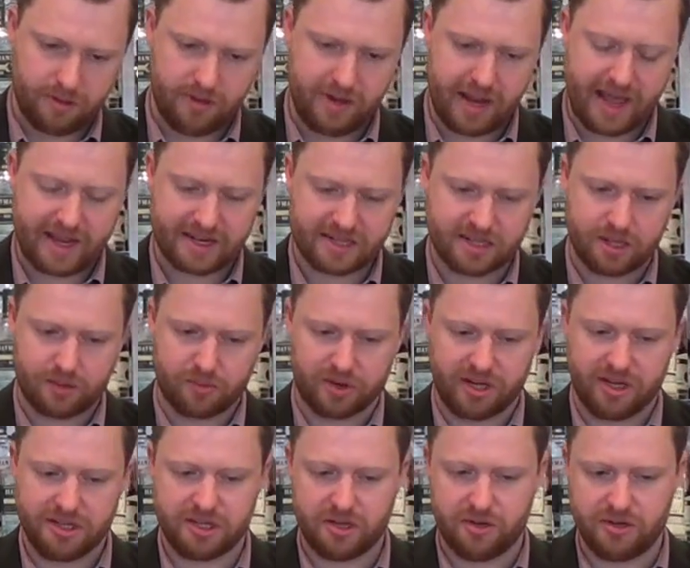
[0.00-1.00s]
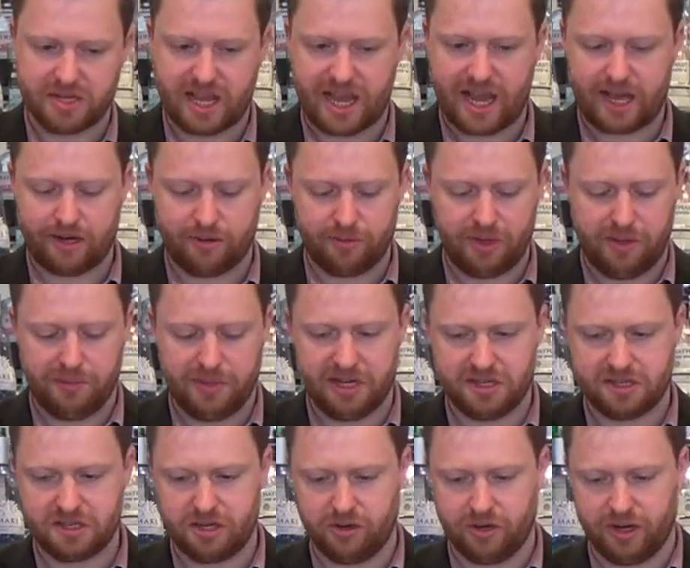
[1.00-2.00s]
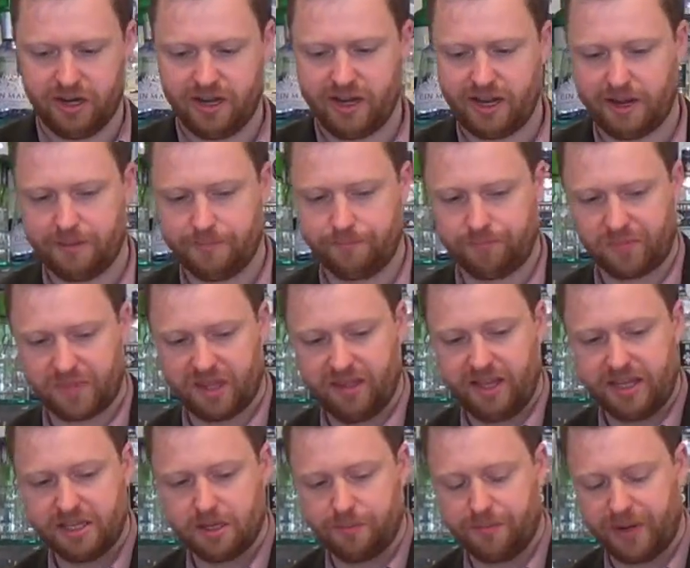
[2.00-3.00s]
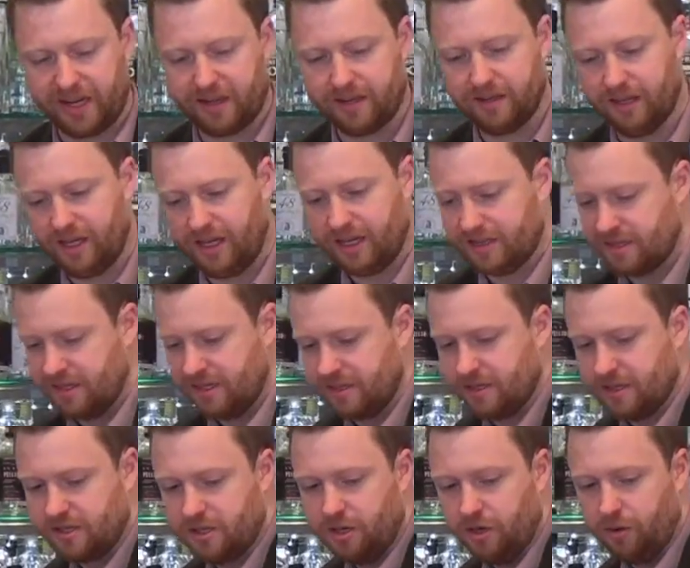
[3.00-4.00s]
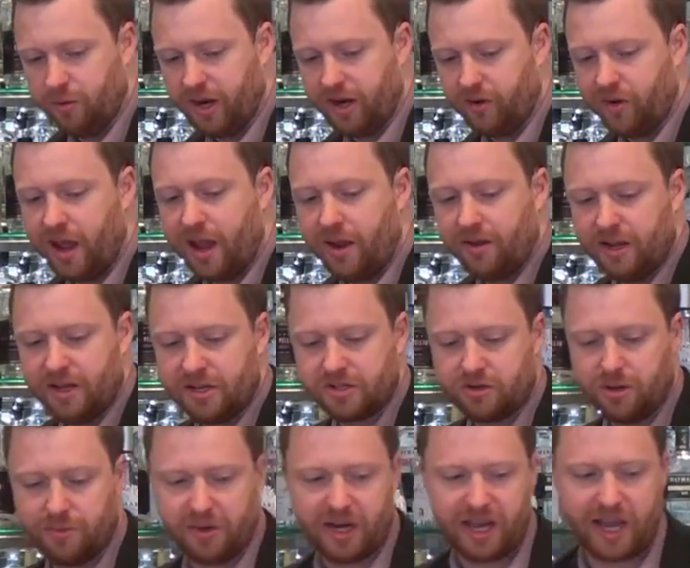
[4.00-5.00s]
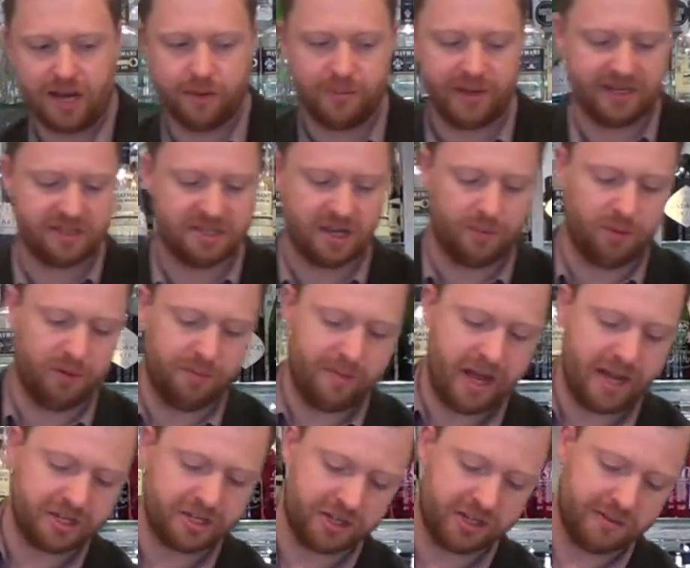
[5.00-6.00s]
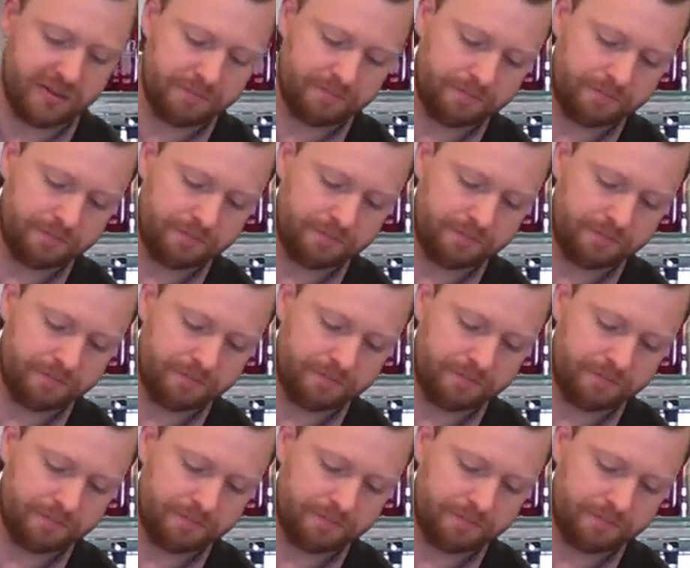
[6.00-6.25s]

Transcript: Next thing we're going to do is add a wee bit to it. Now, these are big glasses. There's no way around it. So I'm going to add a big double measure.